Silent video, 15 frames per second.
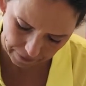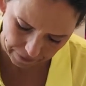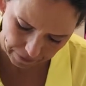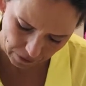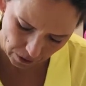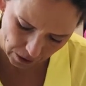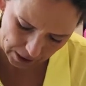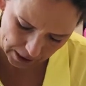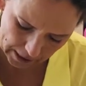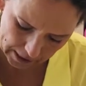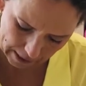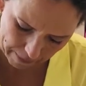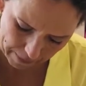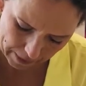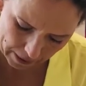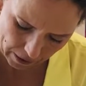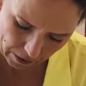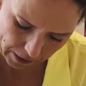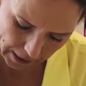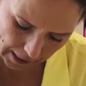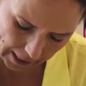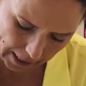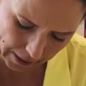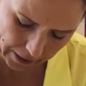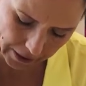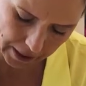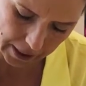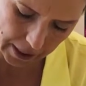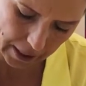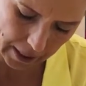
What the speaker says: 40 something odd years